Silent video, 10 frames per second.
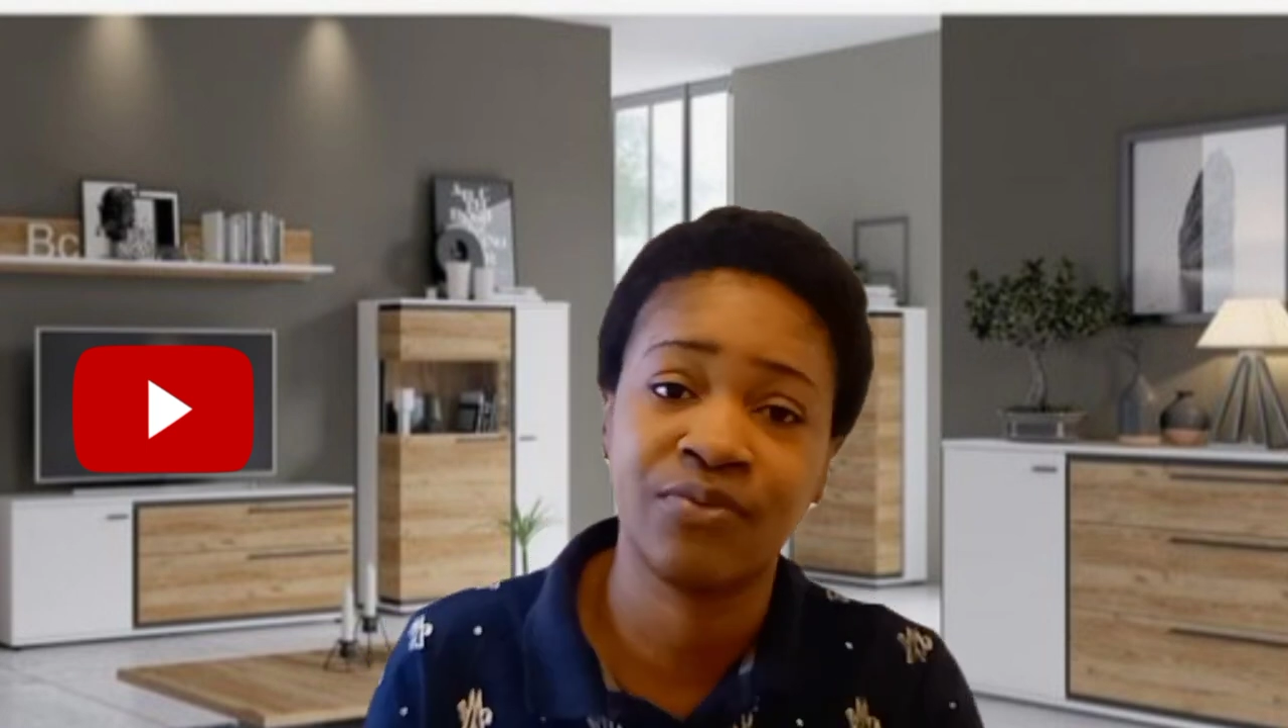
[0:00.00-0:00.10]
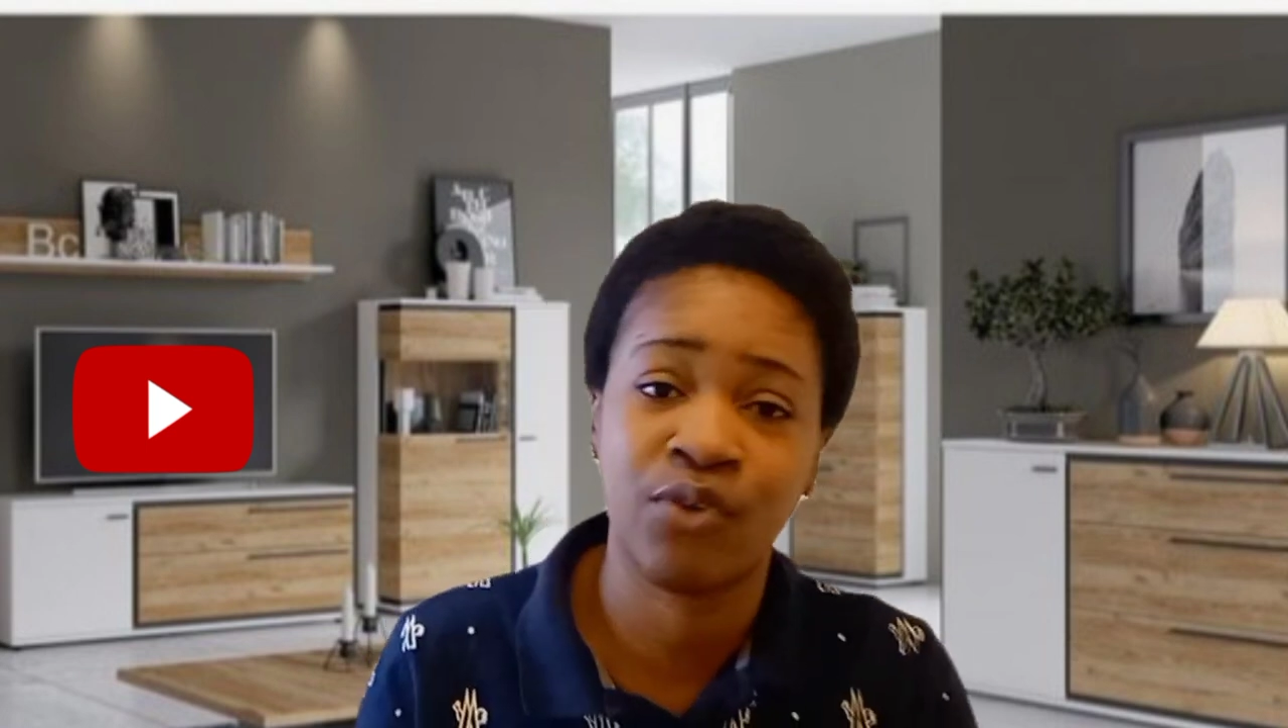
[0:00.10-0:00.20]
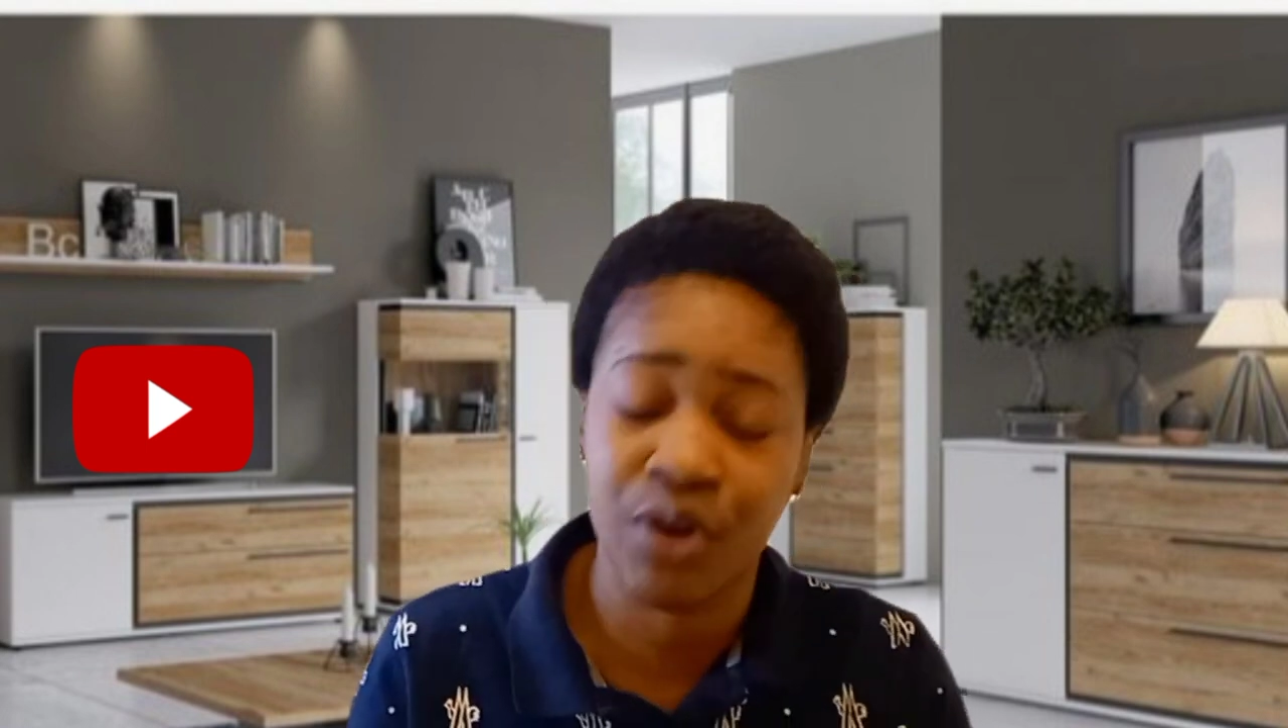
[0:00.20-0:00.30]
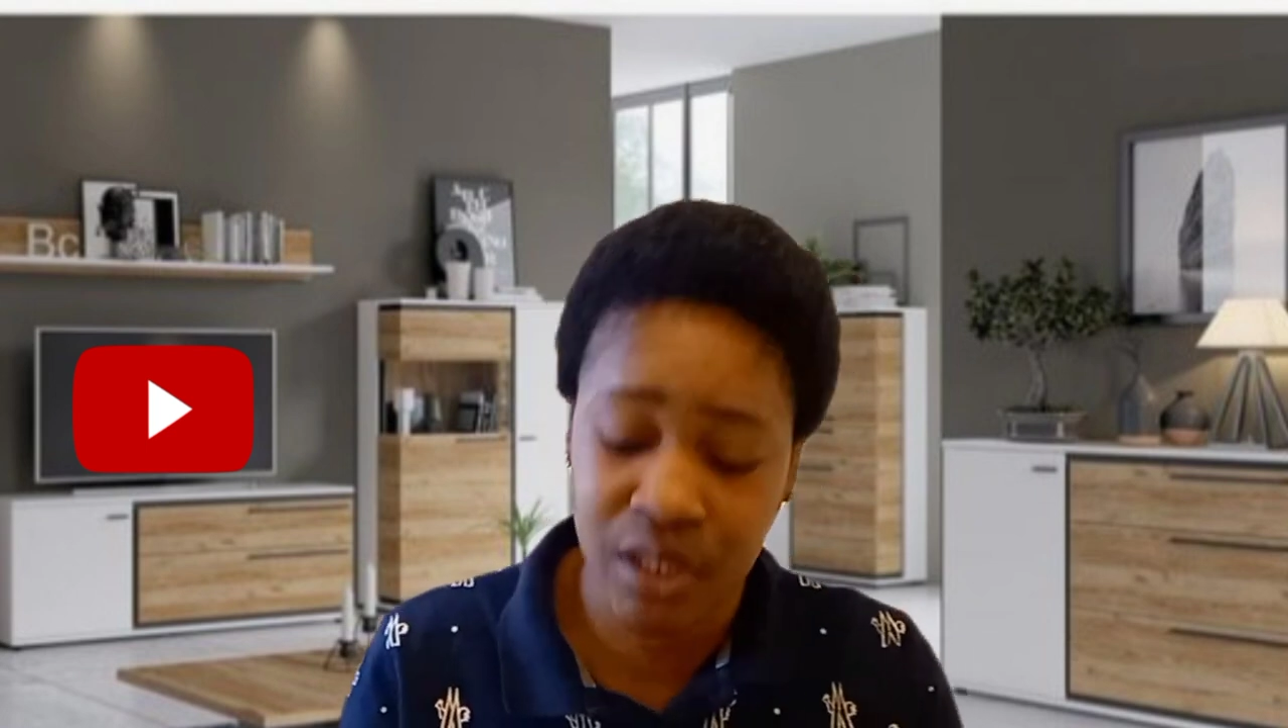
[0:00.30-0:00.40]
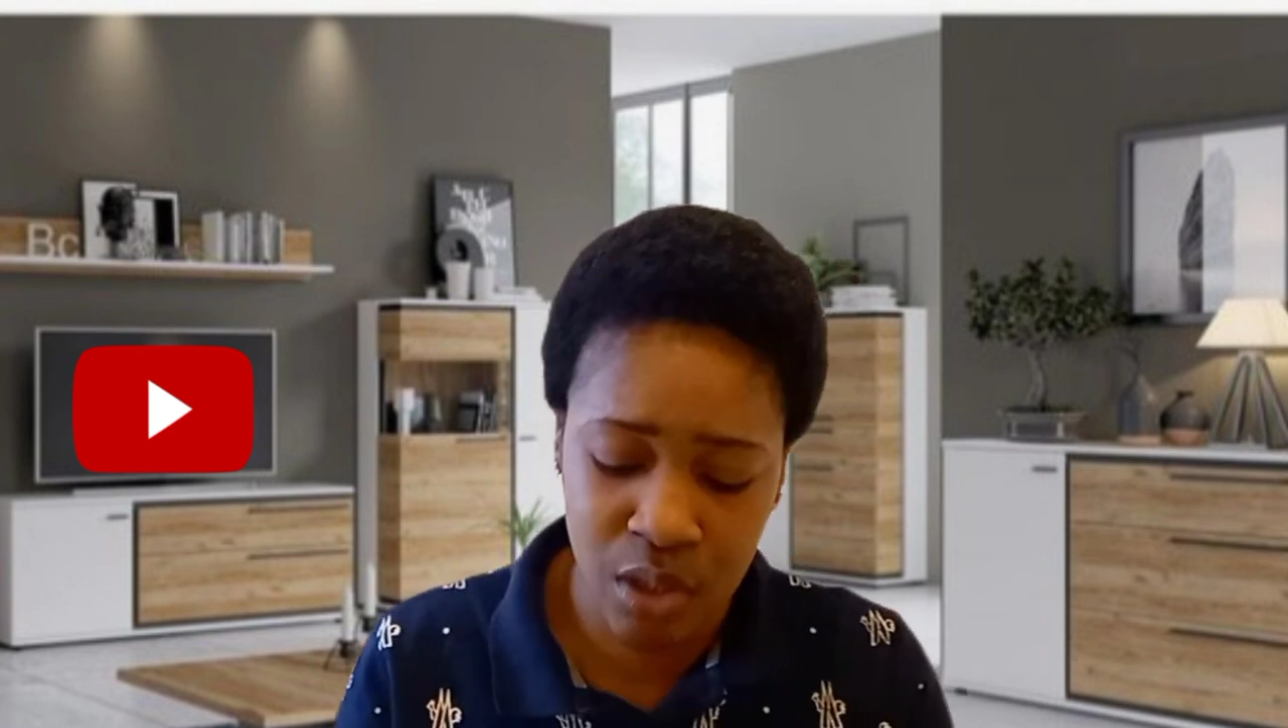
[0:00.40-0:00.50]

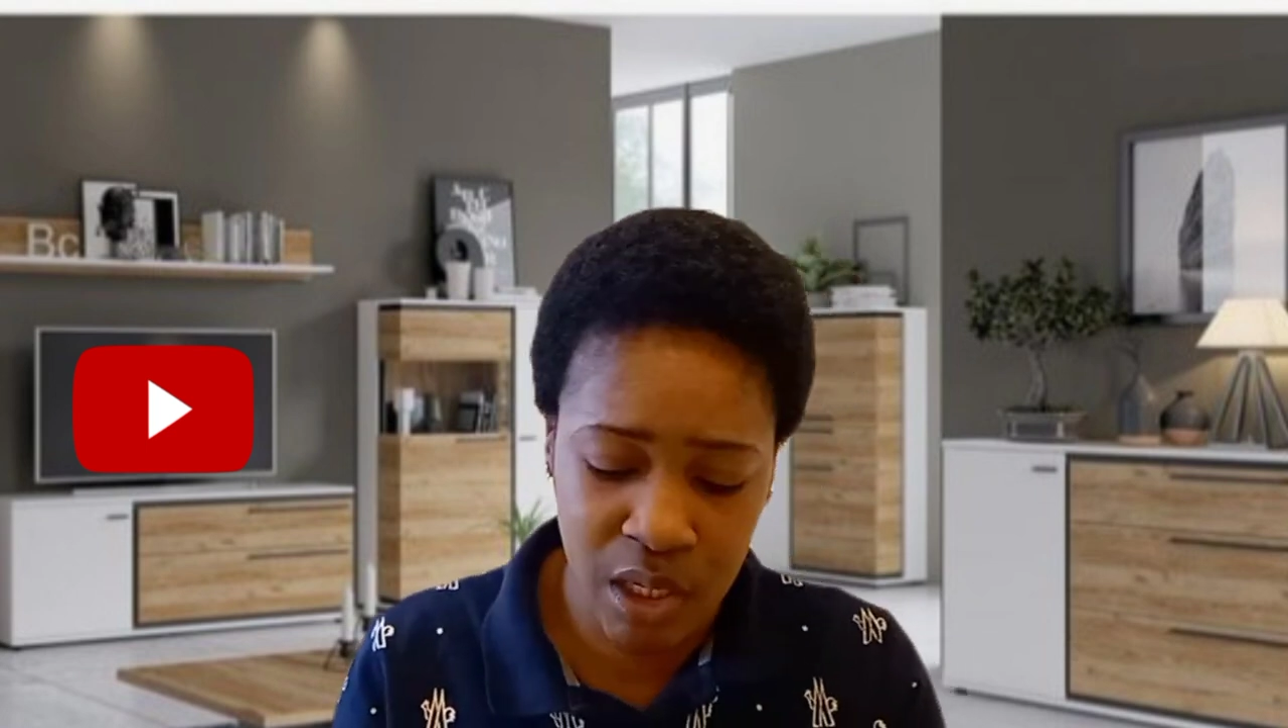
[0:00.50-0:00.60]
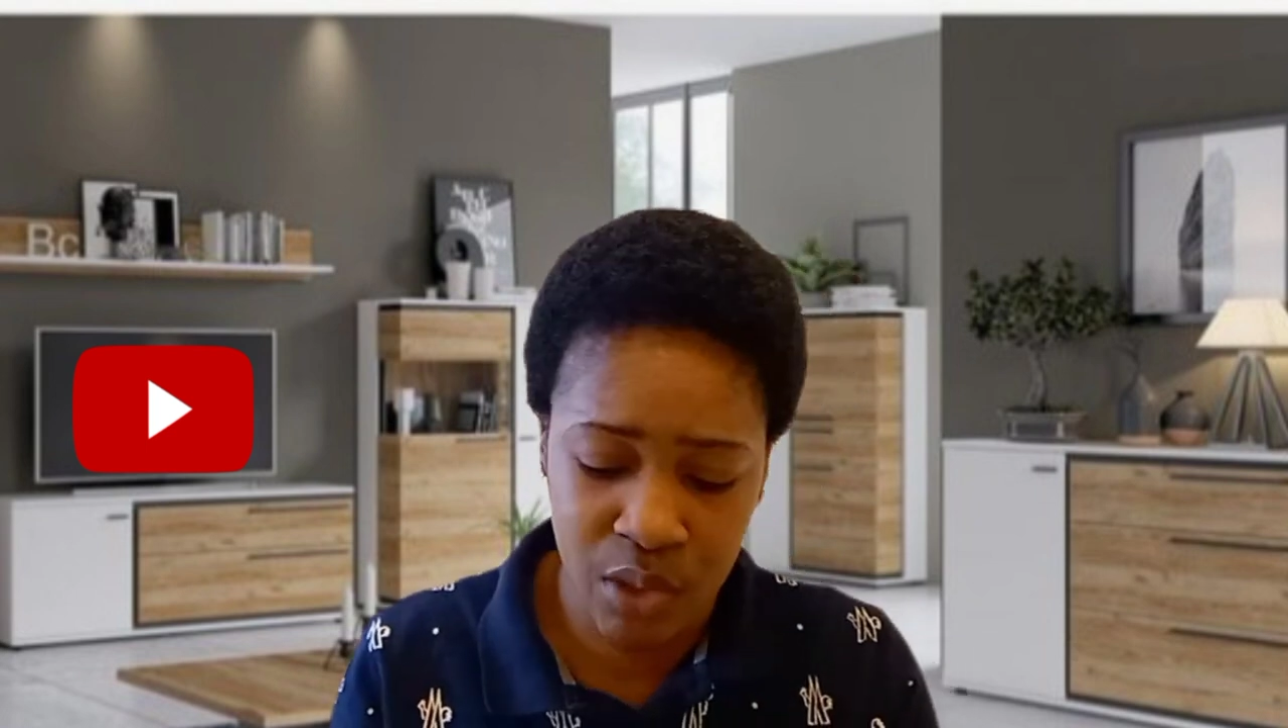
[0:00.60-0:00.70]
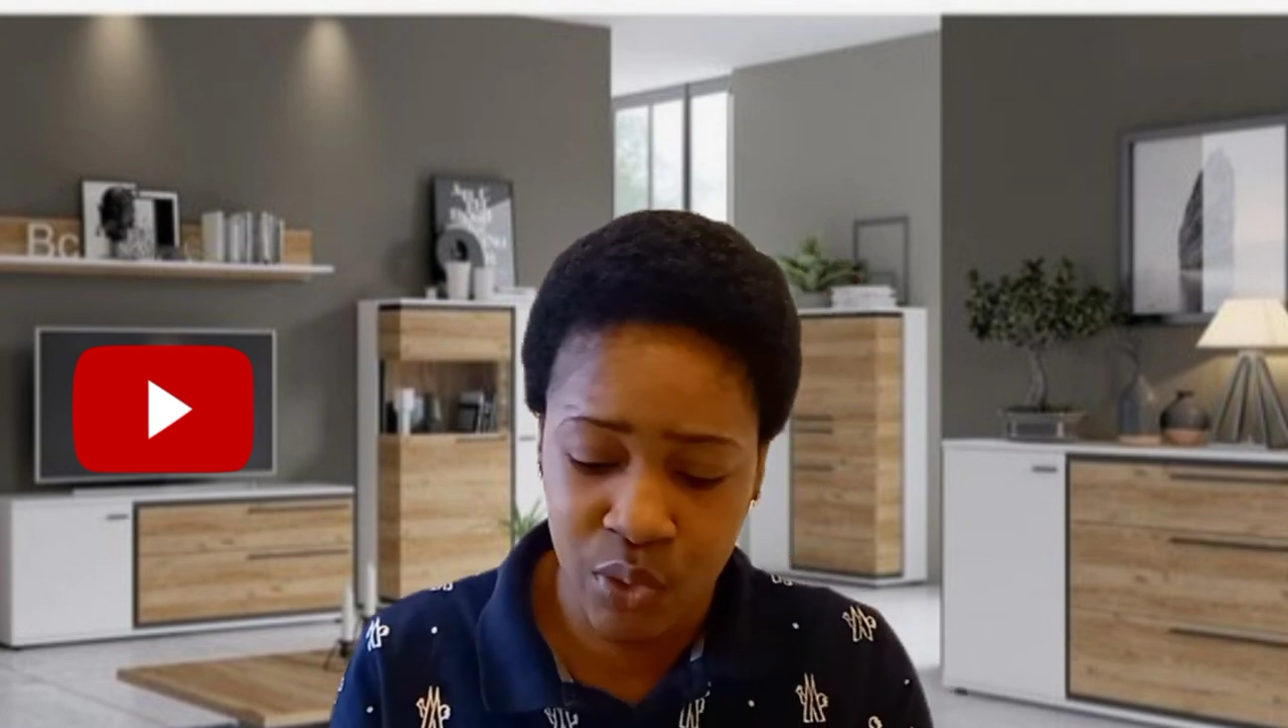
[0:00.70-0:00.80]
for it again.